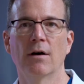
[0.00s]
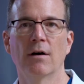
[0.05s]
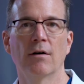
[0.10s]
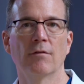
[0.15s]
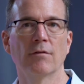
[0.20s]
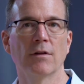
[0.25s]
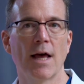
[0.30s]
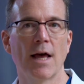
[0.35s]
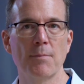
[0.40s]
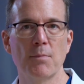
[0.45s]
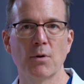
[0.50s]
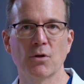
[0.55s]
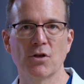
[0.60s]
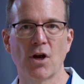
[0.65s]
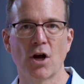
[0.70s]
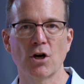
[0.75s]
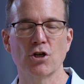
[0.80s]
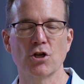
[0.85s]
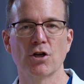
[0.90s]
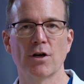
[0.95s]
of
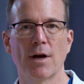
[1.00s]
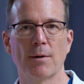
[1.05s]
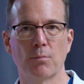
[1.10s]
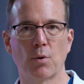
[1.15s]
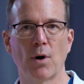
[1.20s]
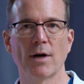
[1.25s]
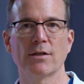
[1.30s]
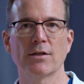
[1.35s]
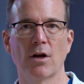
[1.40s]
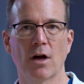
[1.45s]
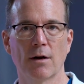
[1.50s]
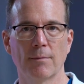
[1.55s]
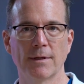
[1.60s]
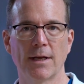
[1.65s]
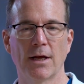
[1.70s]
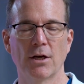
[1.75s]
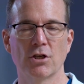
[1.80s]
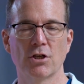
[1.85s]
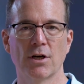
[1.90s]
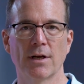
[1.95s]
liposuction and breast
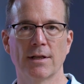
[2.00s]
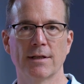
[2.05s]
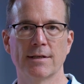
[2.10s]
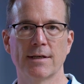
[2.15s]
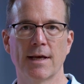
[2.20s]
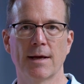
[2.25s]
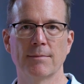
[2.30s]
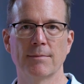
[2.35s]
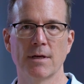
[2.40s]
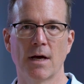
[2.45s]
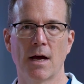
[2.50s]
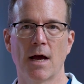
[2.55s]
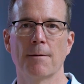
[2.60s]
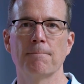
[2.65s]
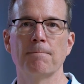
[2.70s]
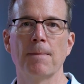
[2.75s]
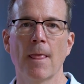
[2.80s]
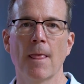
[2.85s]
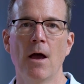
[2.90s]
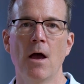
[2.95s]
augmentation at the same
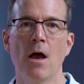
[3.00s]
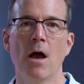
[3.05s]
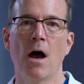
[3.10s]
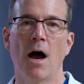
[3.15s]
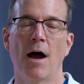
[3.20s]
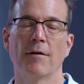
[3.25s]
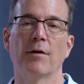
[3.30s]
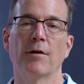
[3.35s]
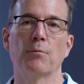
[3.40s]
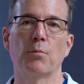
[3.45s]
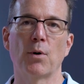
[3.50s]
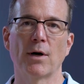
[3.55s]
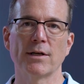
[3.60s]
time. I've done